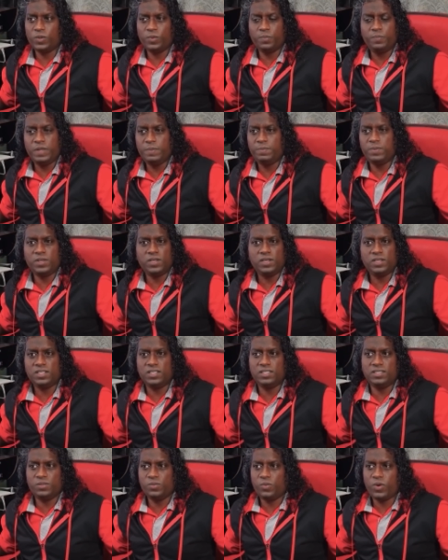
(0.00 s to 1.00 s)

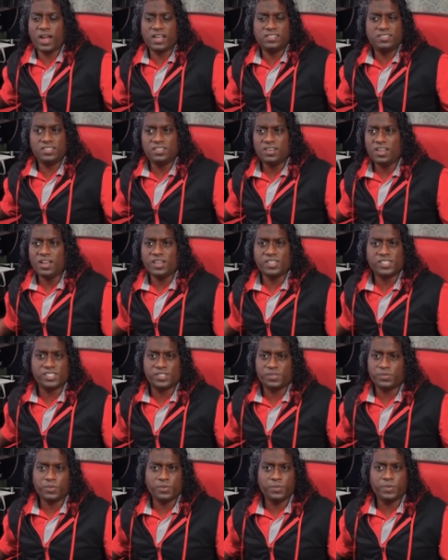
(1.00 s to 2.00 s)
People were at a loss.
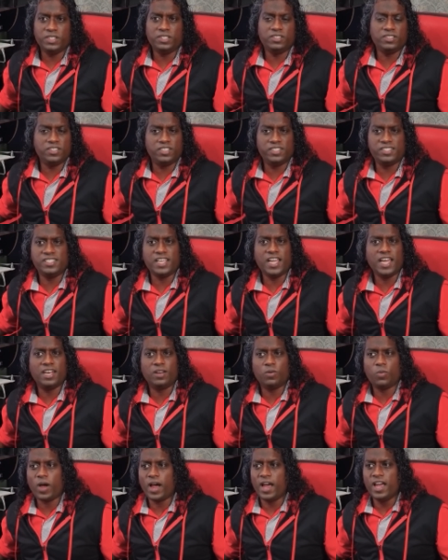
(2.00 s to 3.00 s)
We didn't
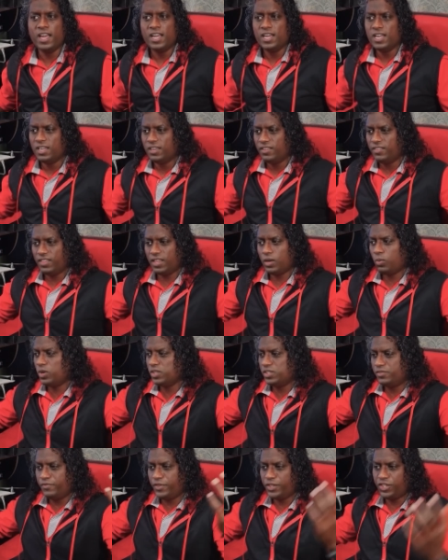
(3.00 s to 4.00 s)
understand why there
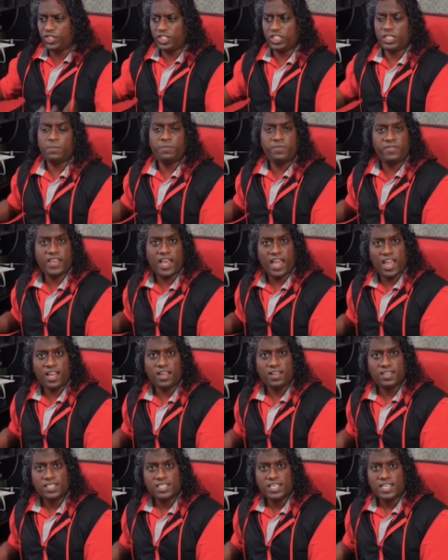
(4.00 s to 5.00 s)
was this ship
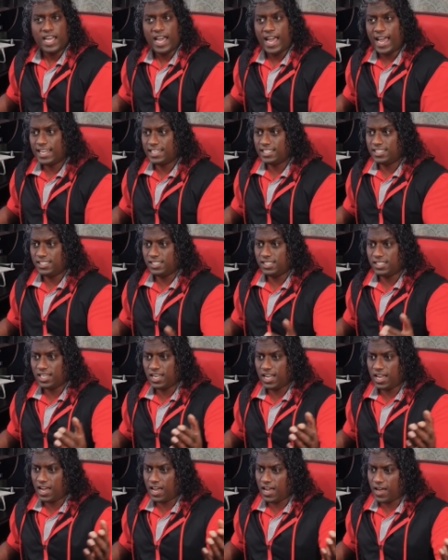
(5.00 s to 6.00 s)
there, and
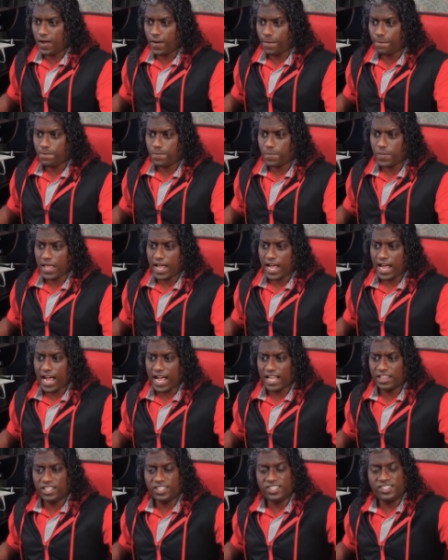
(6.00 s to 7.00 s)

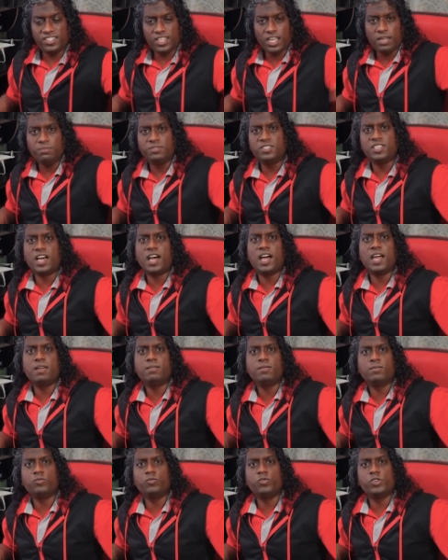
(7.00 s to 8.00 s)
at the same
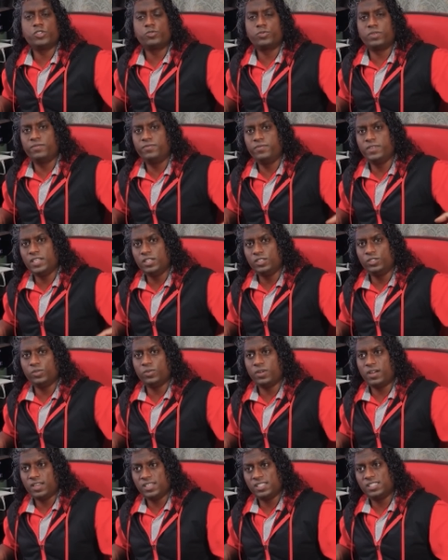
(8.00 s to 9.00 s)
time was revealed to
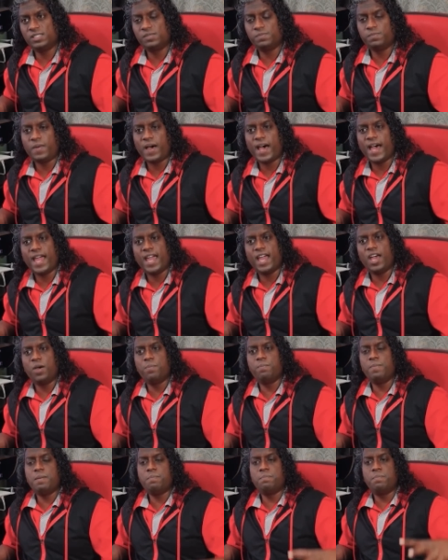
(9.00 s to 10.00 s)
us by a
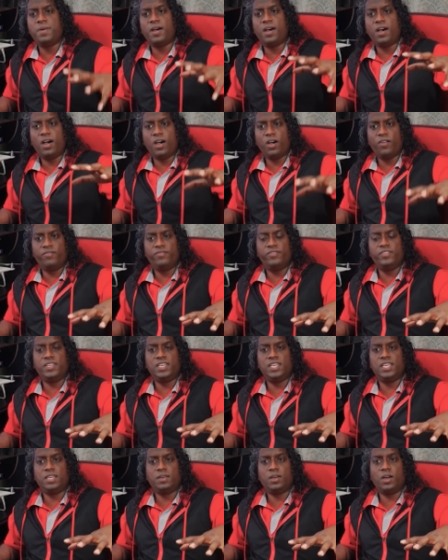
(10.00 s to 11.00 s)
member of
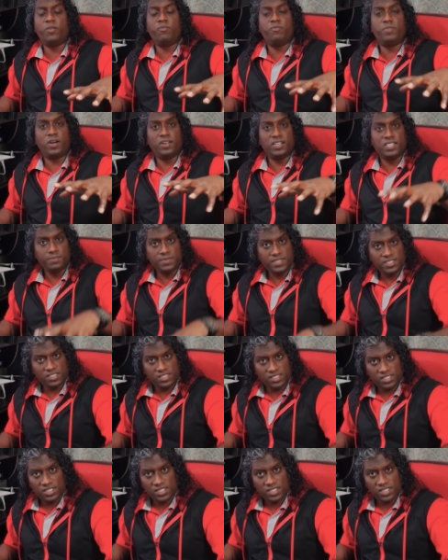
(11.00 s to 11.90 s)
Parliament.